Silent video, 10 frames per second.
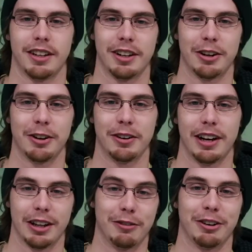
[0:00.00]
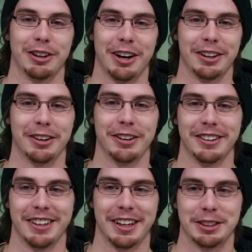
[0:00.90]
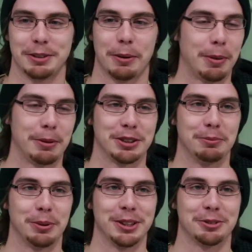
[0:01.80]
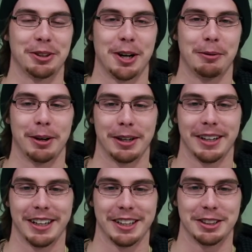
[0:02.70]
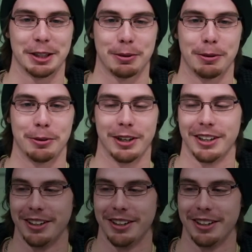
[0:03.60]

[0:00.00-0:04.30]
i don't know i love her a lot though i probably shouldn't put this one up but i, I guess you guys probably will